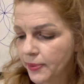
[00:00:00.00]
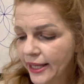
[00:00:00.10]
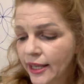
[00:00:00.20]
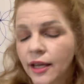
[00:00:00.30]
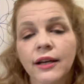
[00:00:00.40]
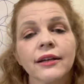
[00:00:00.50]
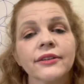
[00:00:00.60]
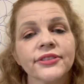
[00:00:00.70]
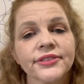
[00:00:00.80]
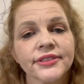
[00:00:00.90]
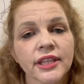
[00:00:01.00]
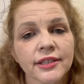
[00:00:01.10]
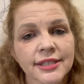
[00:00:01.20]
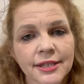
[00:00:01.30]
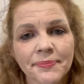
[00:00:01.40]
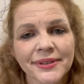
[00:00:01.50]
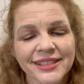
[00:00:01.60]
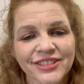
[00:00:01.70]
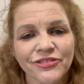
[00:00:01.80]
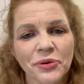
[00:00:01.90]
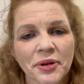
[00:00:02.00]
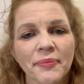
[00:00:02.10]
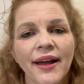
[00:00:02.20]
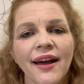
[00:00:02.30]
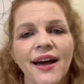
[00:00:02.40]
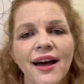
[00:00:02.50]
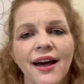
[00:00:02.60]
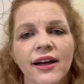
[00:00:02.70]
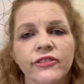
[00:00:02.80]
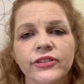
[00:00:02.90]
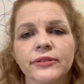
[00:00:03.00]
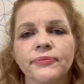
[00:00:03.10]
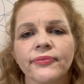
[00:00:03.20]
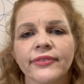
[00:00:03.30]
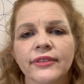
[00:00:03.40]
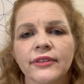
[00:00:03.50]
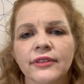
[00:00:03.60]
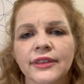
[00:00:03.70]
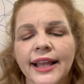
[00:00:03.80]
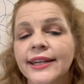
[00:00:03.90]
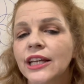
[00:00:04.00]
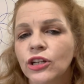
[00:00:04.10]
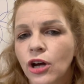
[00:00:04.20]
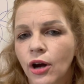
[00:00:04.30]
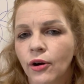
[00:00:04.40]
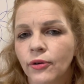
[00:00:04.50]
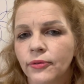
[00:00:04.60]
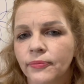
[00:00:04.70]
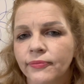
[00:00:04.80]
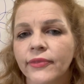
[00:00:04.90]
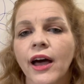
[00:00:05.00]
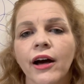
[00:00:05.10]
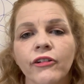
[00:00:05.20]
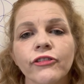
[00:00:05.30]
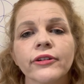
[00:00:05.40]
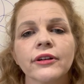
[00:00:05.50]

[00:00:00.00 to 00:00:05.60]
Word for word: be the simplest form of letting go of